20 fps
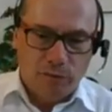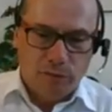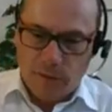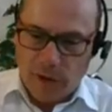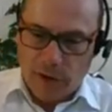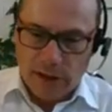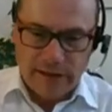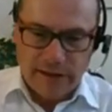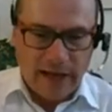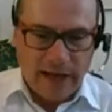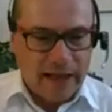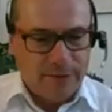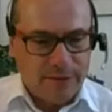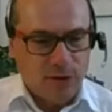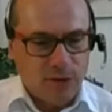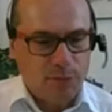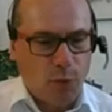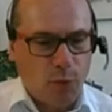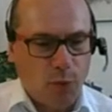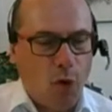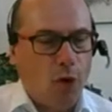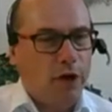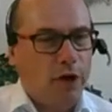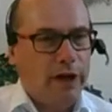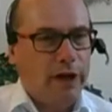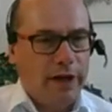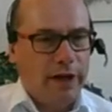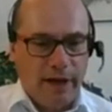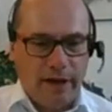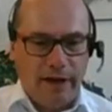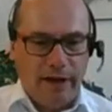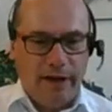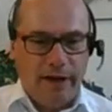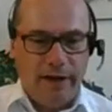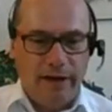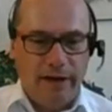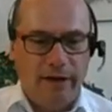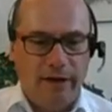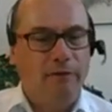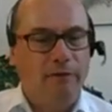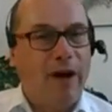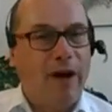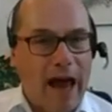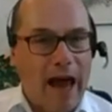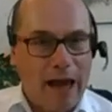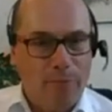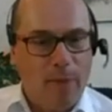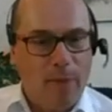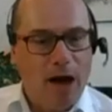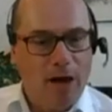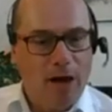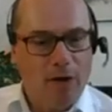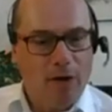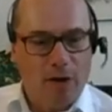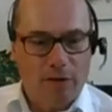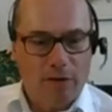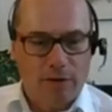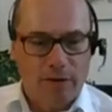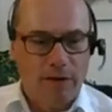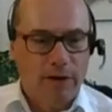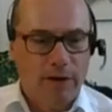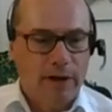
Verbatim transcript: Carl Zeiss was born in Weimar on